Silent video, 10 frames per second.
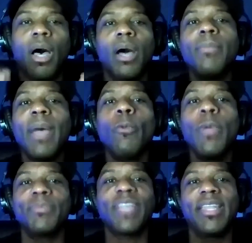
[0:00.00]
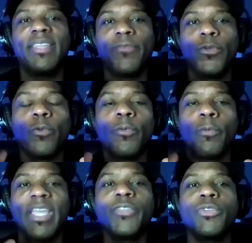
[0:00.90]
on my website, if you're
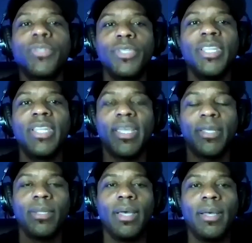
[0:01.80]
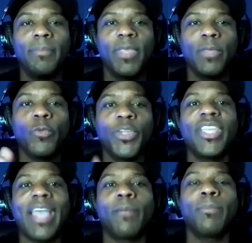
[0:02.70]
interested in
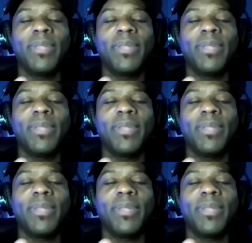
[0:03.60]
reaching out,